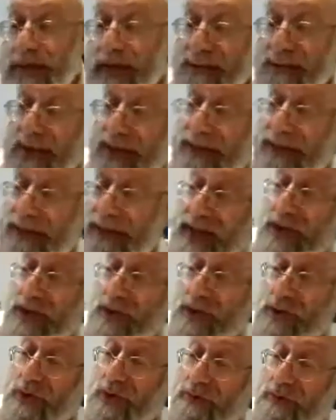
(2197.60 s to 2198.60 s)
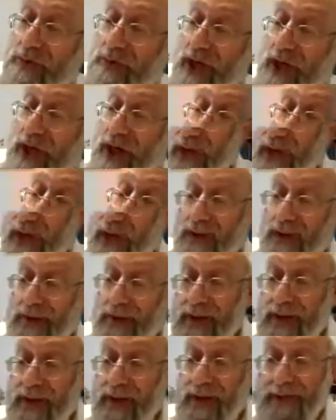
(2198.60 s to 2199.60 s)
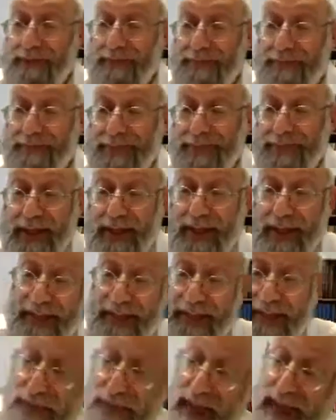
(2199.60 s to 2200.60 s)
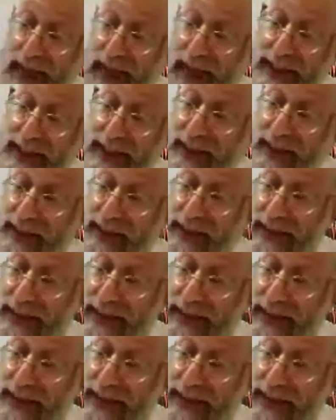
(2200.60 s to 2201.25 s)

have to make a new bracha at all. And then he writes,